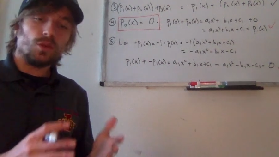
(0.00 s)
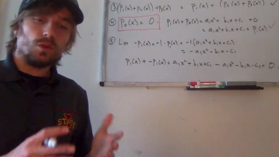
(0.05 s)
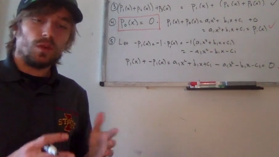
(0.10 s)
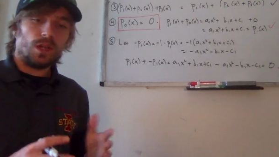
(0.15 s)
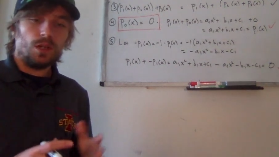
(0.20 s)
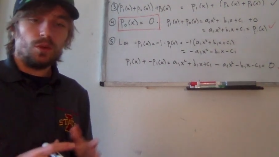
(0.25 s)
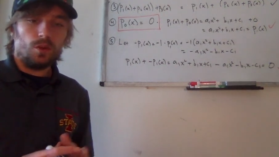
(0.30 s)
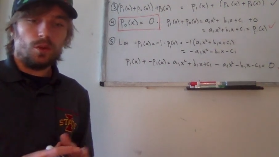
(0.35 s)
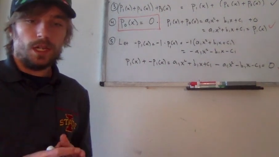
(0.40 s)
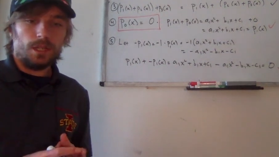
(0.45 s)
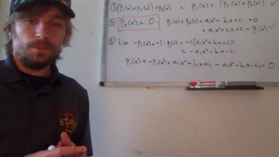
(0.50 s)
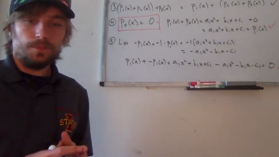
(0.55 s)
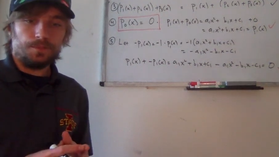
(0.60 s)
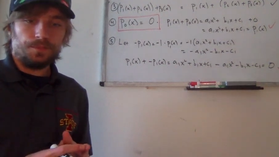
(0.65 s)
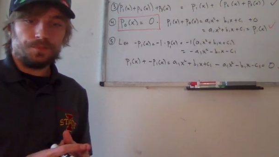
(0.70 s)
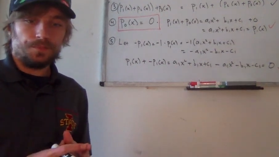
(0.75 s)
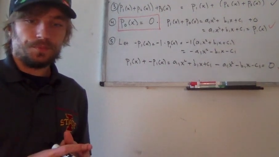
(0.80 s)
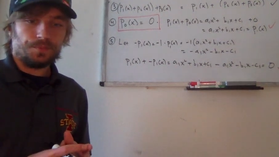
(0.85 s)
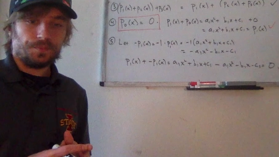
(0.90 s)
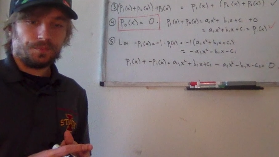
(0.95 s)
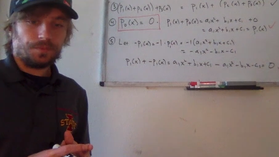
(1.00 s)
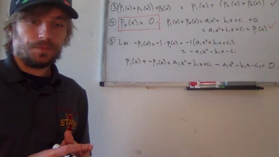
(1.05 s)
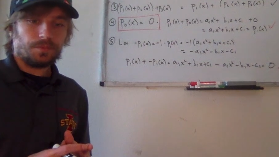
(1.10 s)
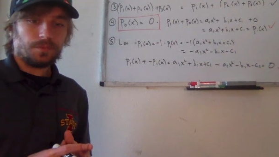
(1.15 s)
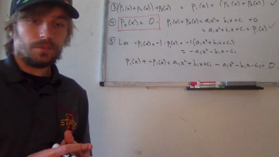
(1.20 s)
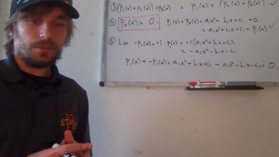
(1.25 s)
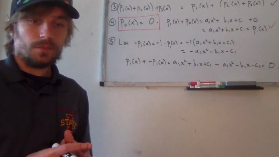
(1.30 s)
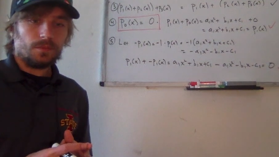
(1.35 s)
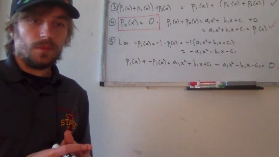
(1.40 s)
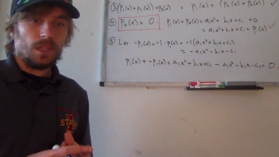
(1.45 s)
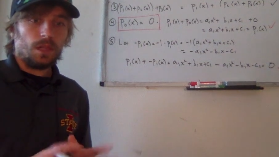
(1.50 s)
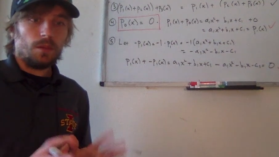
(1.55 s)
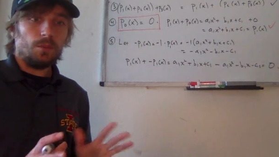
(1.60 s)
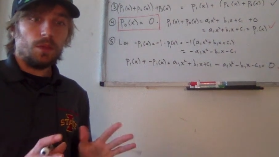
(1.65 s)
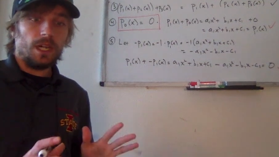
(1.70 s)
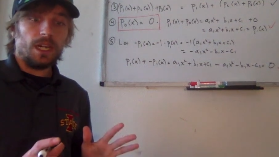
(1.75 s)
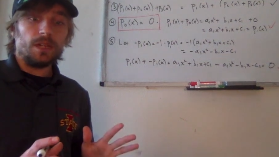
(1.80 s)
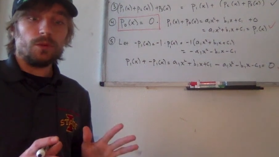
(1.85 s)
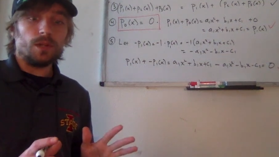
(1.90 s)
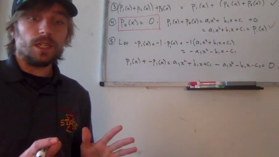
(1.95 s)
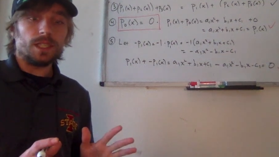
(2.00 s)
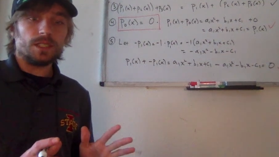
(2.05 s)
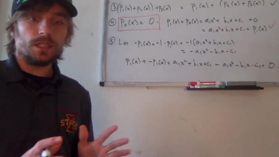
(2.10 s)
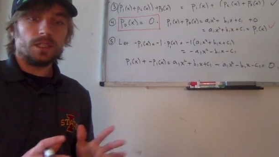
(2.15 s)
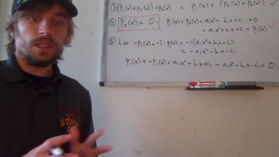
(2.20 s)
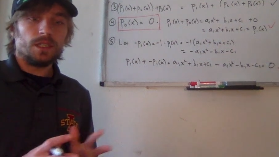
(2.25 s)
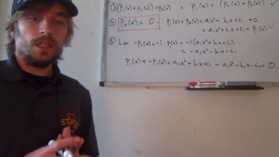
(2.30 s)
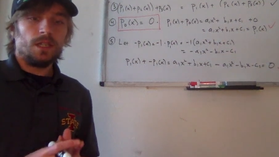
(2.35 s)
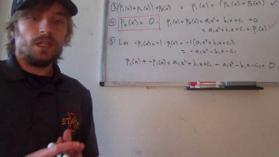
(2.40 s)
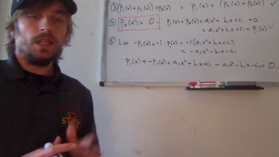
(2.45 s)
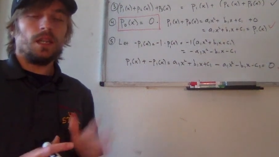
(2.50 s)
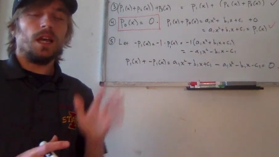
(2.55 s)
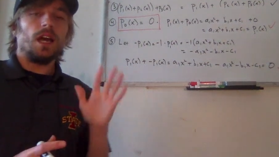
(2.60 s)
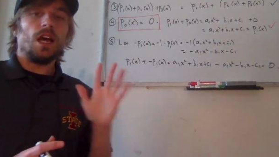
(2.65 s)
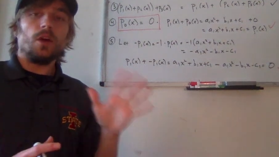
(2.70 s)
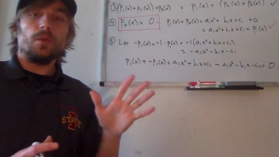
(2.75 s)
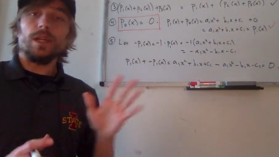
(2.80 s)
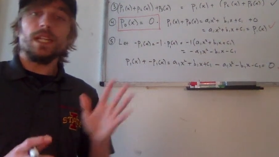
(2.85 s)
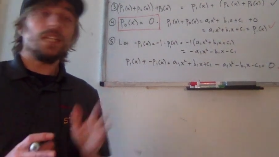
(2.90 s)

the right way. But anyways, uh, we